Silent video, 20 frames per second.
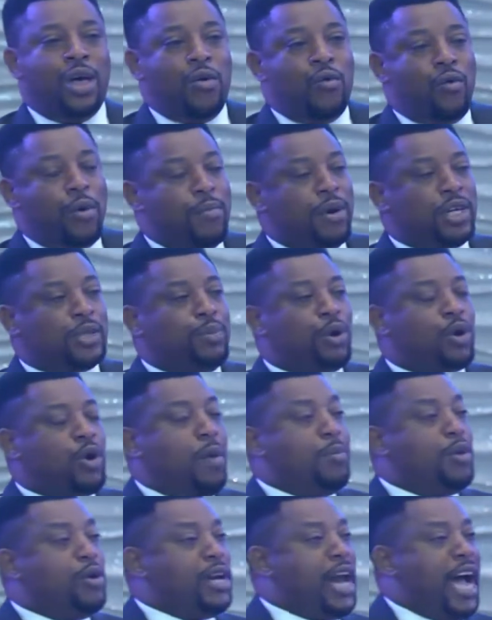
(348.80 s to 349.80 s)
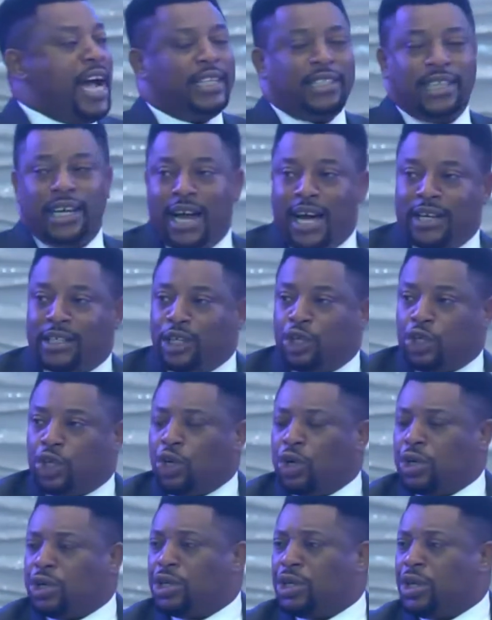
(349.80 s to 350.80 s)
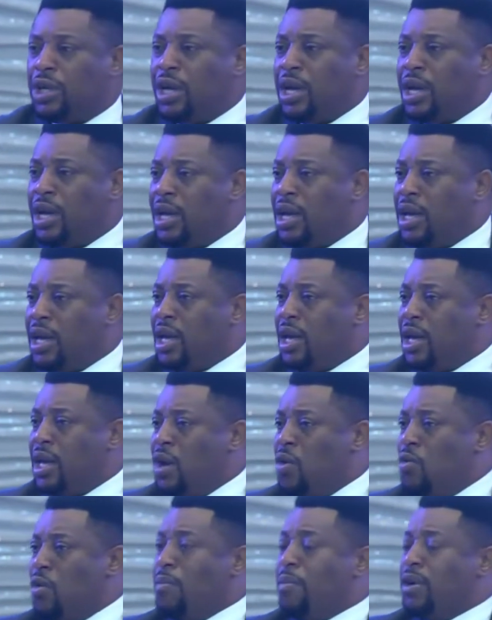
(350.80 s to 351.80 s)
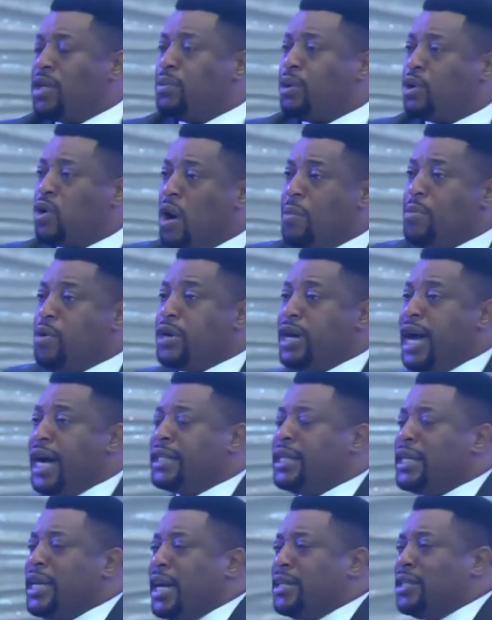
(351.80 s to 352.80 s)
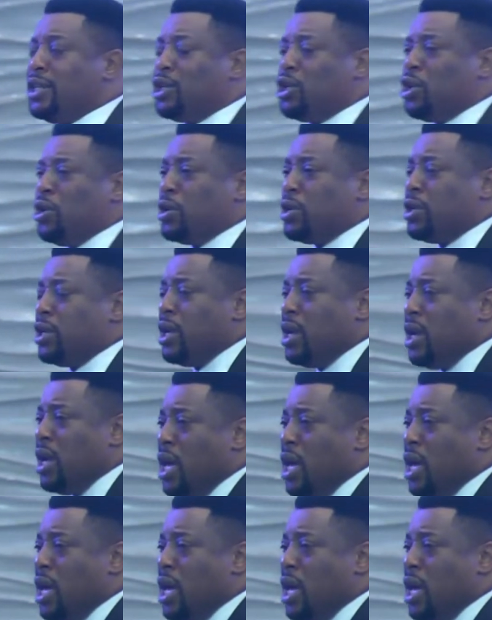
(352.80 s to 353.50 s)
We must become united as a church we must become united as a church.